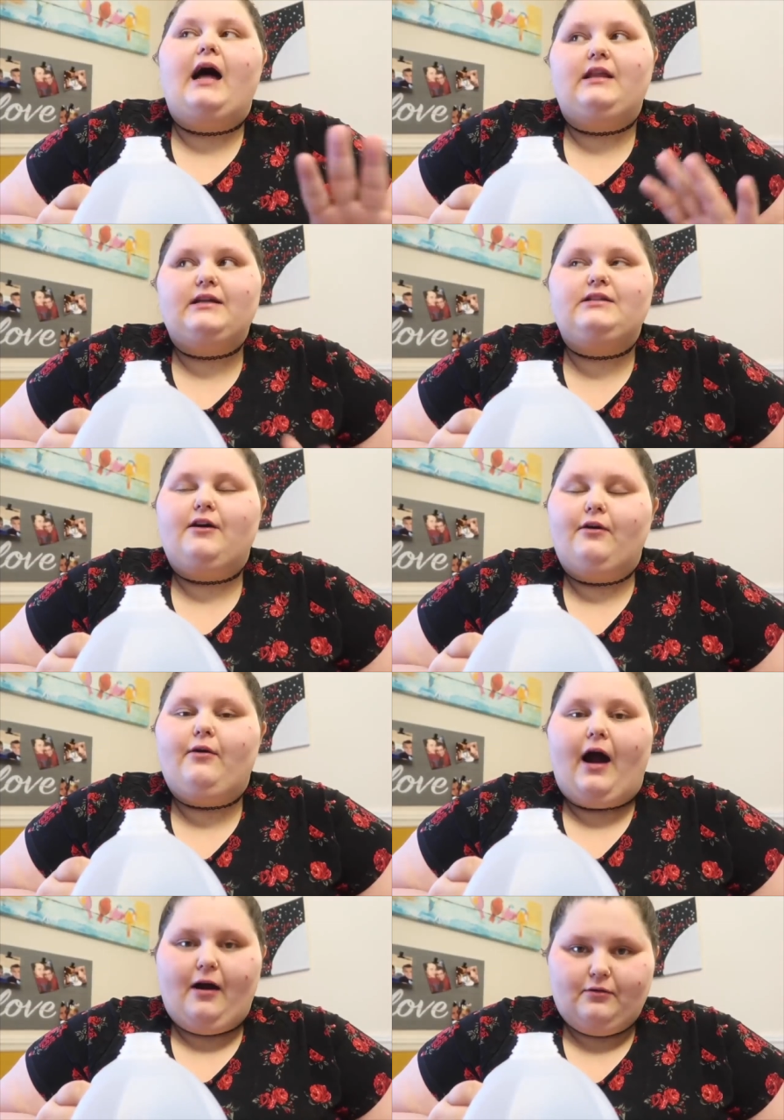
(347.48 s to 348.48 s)
I like to
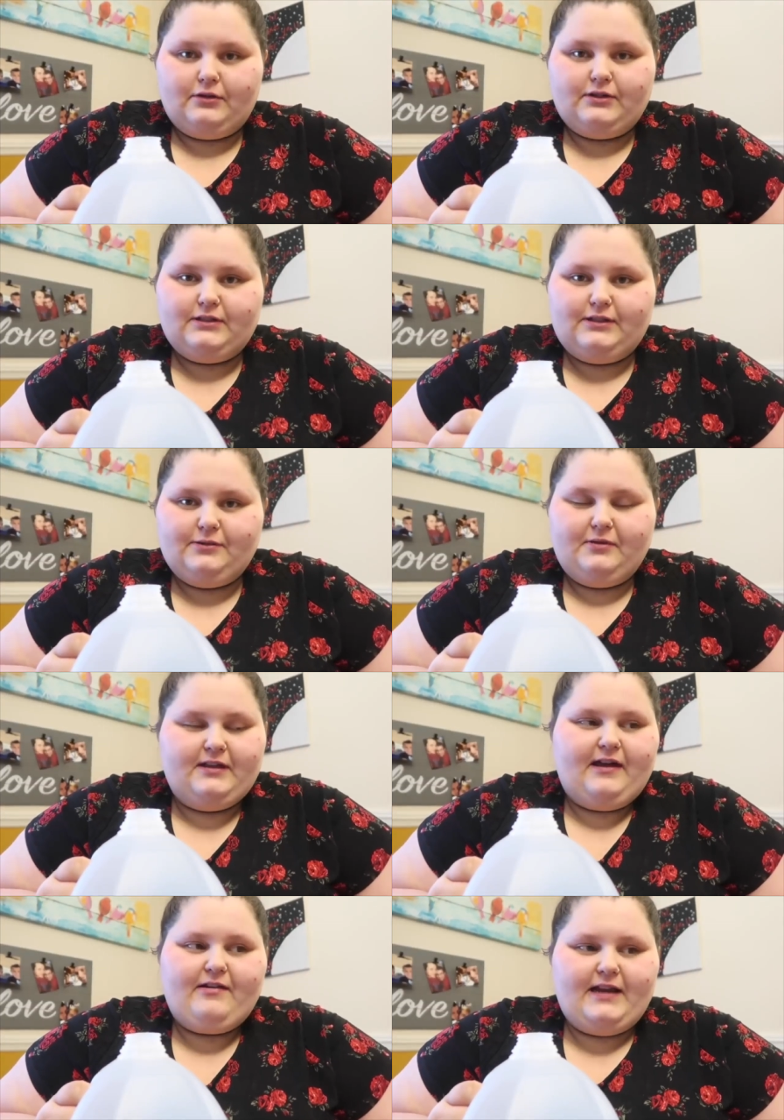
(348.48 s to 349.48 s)
go hours
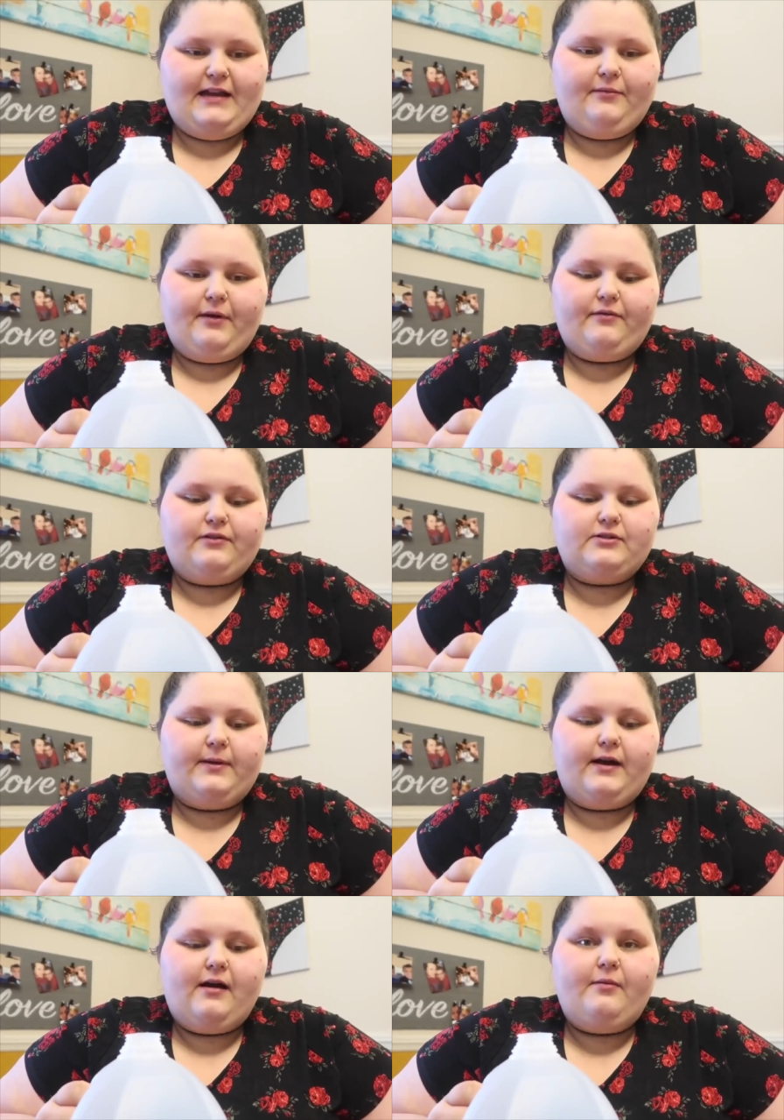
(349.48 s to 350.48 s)
without eating when I first wake